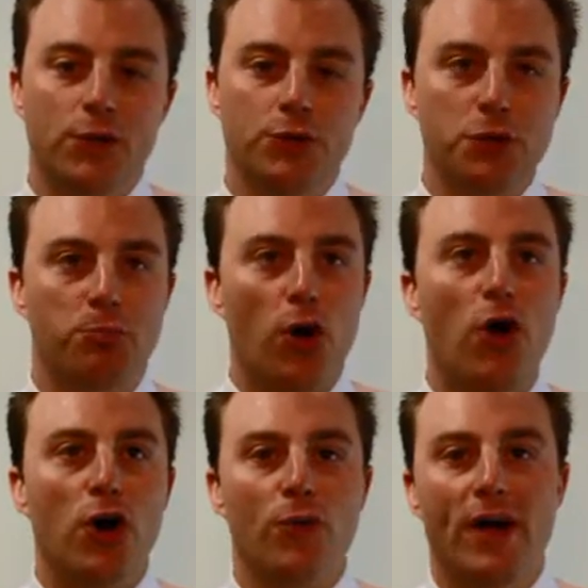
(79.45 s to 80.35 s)
there's a
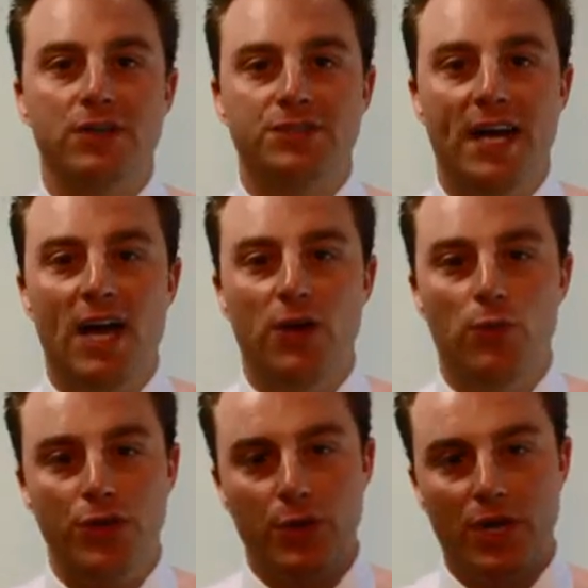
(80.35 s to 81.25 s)
bar around town
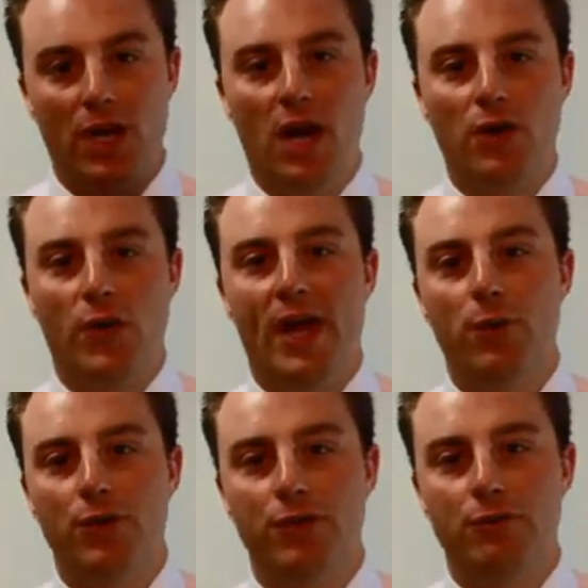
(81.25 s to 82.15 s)
where you can
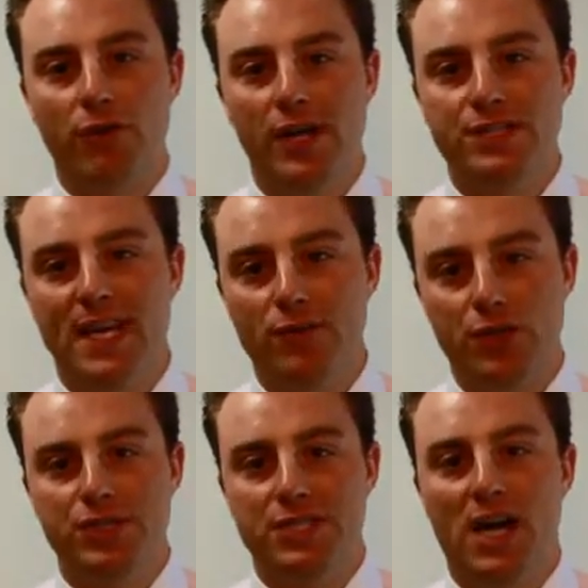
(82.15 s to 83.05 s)
congregate with your friends, have a
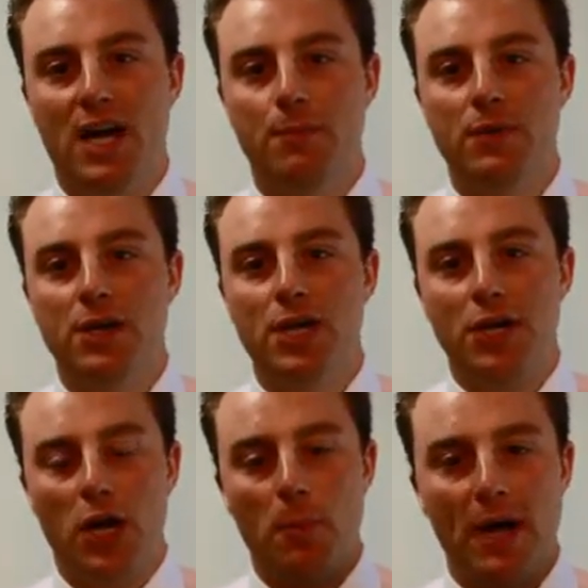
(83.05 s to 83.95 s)
good time,
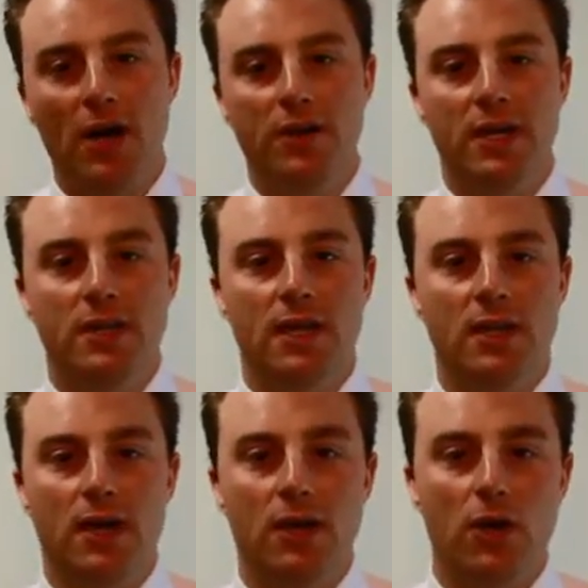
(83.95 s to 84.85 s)
come out, and then
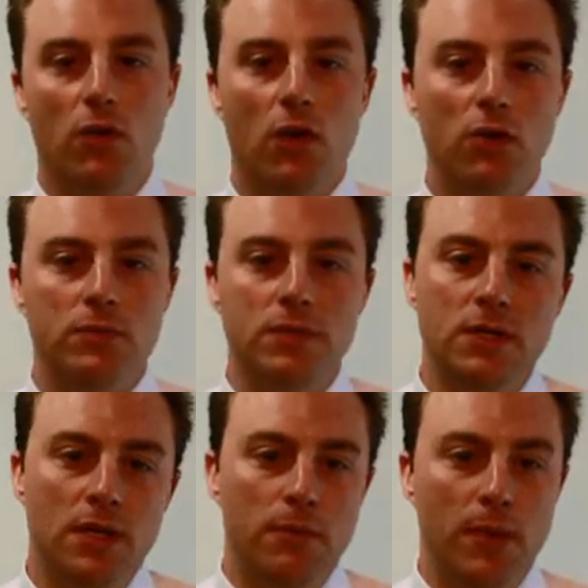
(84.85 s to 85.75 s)
go home,
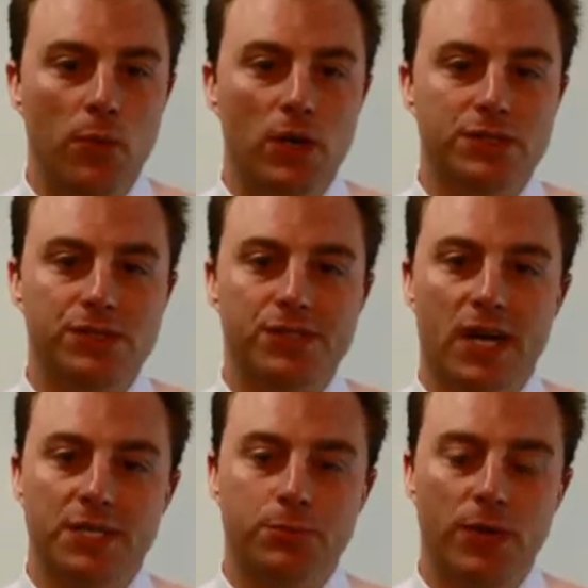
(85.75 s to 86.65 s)
maybe watch the
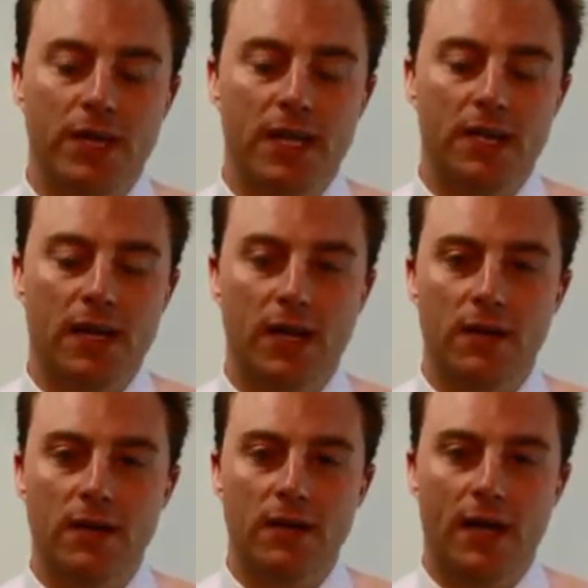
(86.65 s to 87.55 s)
Sox play that night
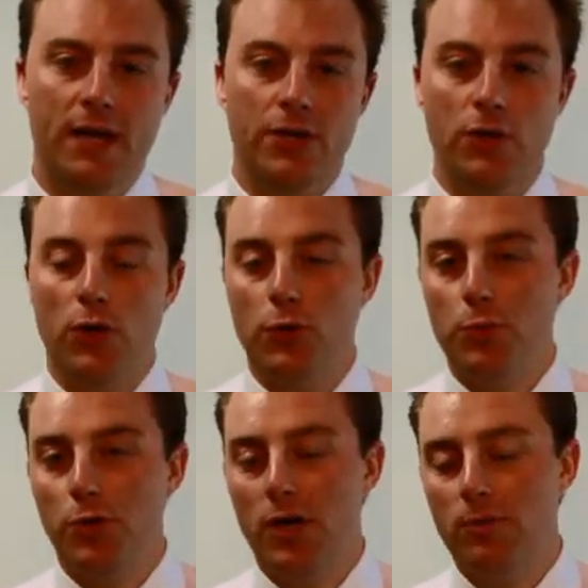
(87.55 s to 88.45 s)
at your local
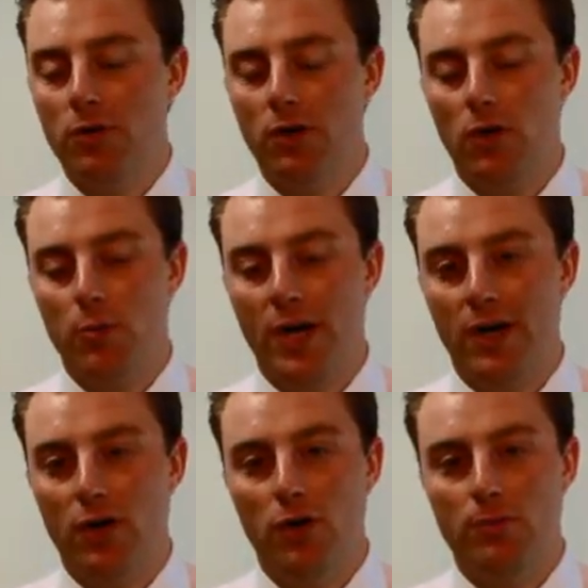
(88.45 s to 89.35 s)
pub or
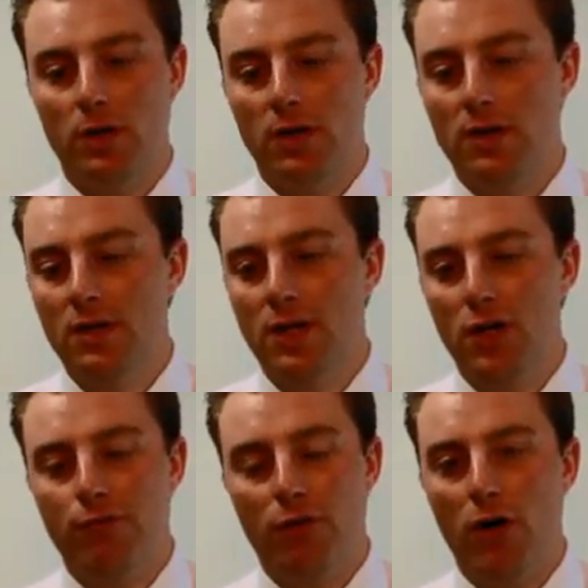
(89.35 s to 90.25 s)
back home.
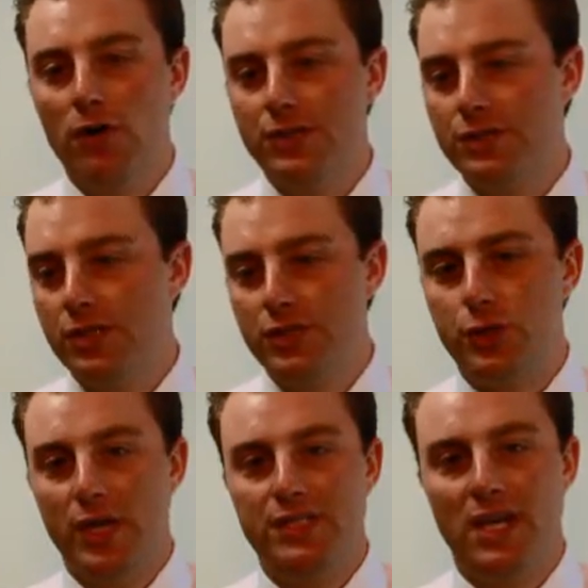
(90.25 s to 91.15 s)
Fall is such a
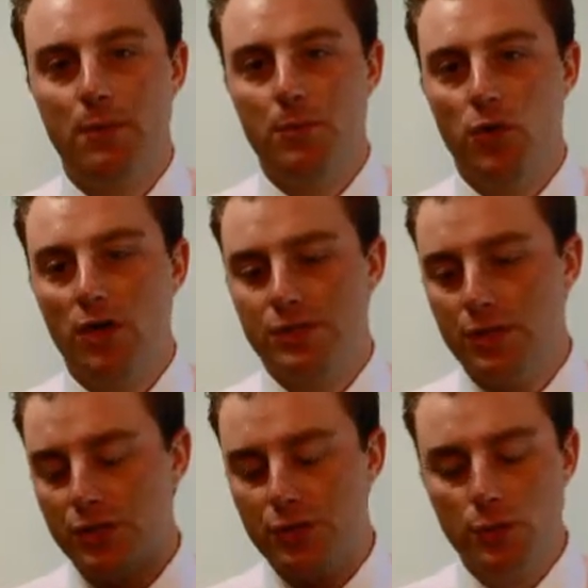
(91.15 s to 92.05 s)
great time in
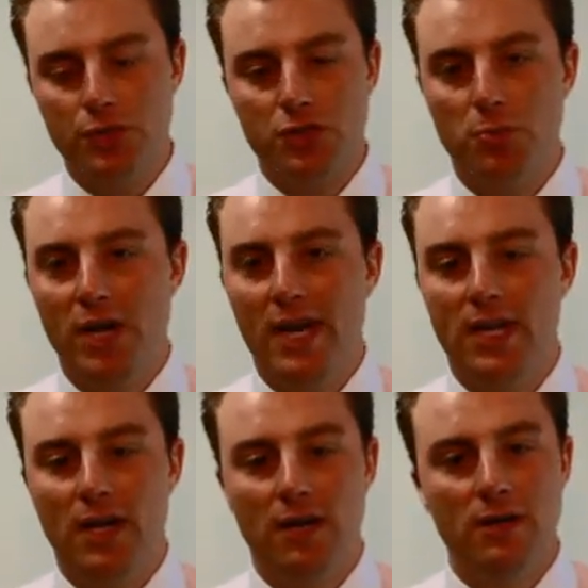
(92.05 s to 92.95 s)
Boston. The students are back
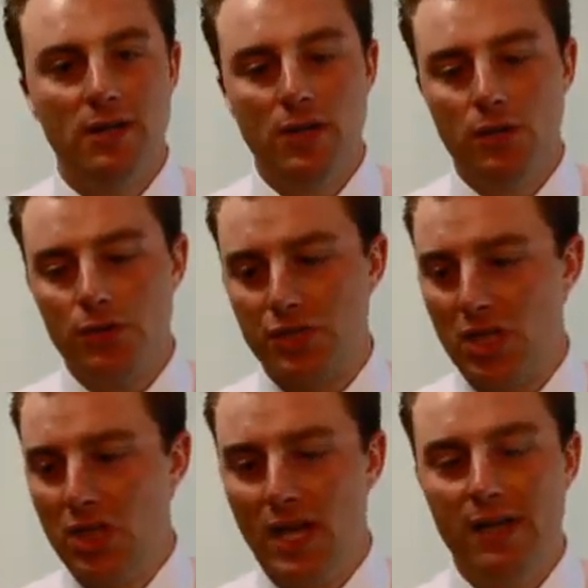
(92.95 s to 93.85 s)
here. There's a
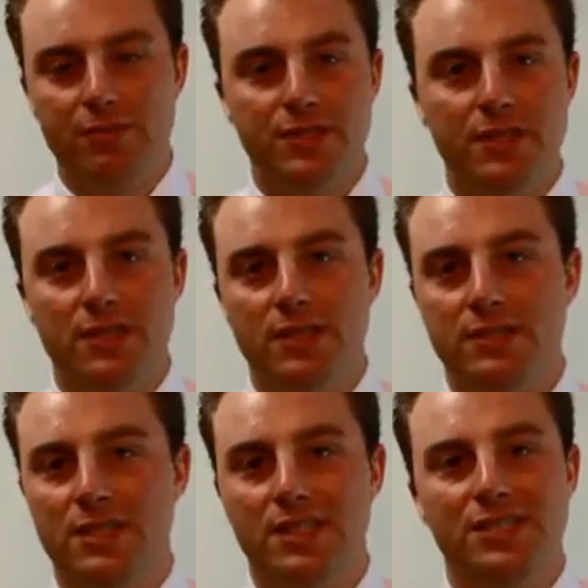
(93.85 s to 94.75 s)
life to
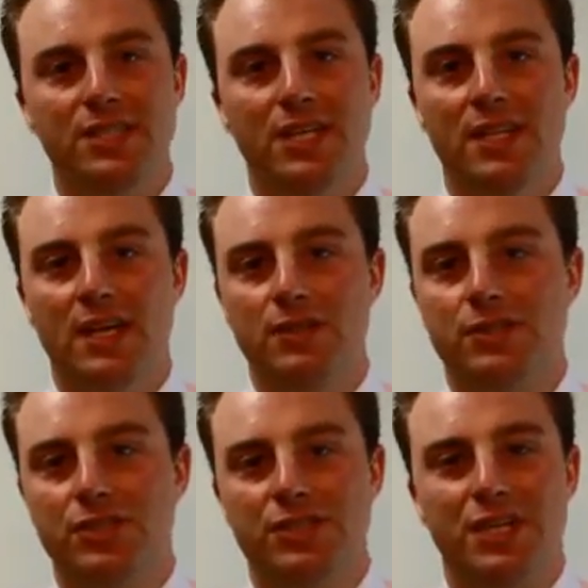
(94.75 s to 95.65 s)
the city that
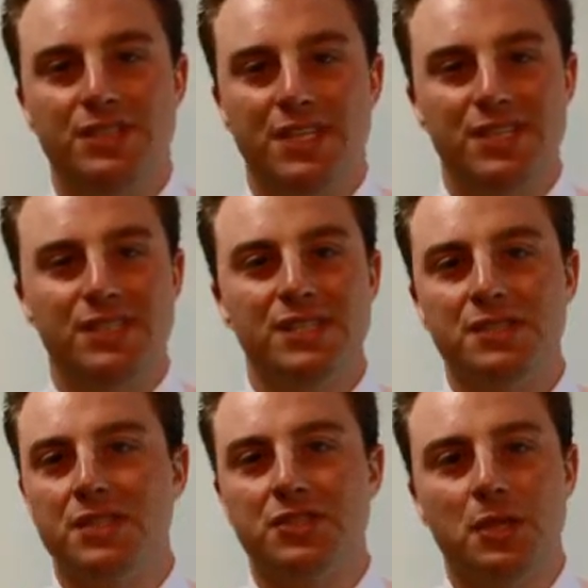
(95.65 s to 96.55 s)
just doesn't
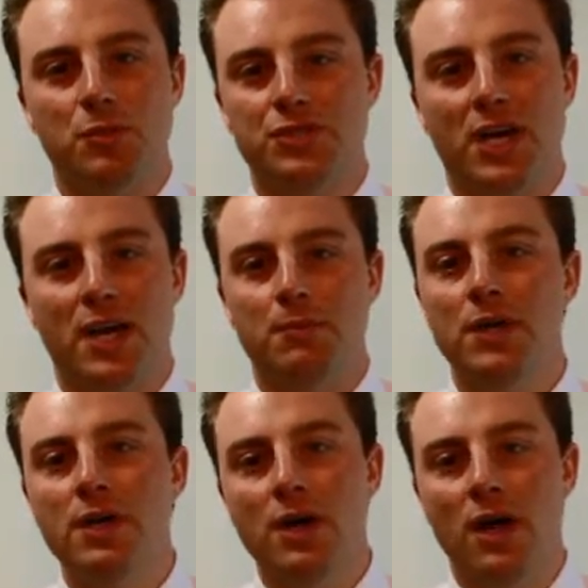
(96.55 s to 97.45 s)
exist in the summertime
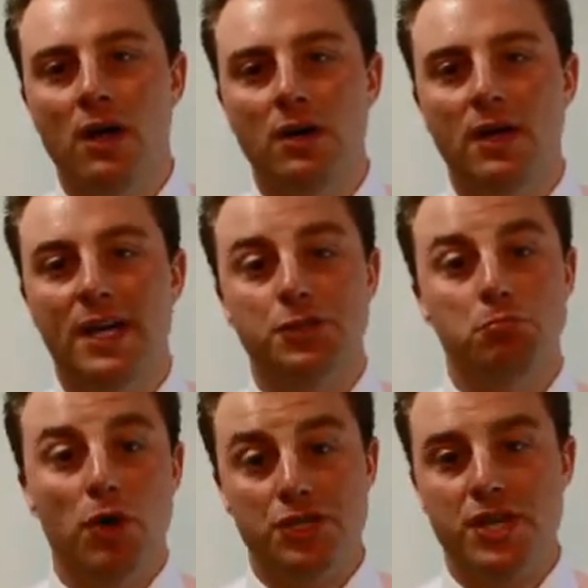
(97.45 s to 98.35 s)
as
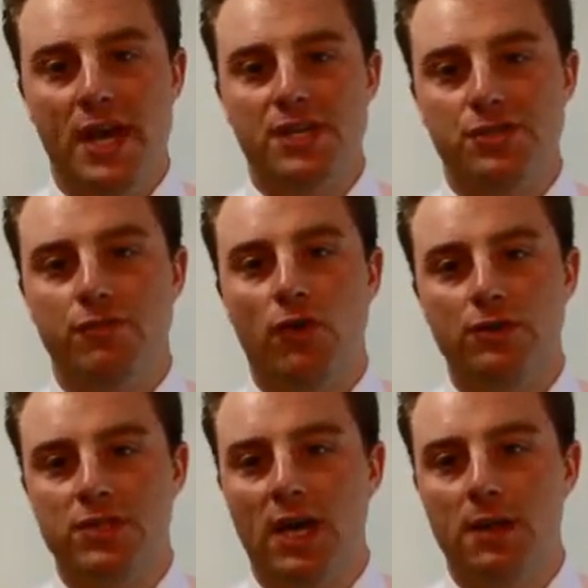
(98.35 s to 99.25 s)
much as the
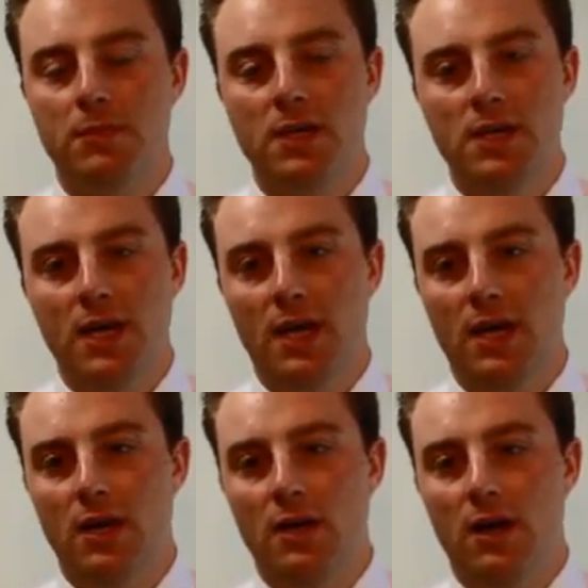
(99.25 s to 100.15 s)
fall time.
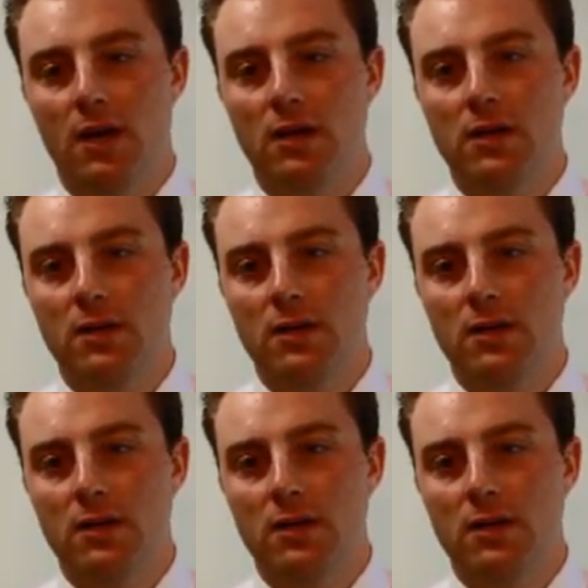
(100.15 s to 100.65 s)
And I